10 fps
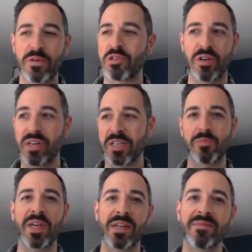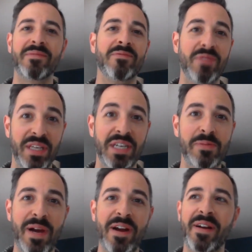whose journey has been really
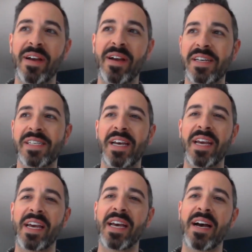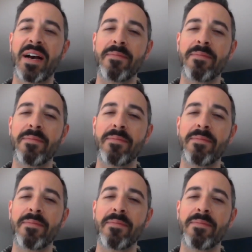inspiring and exciting.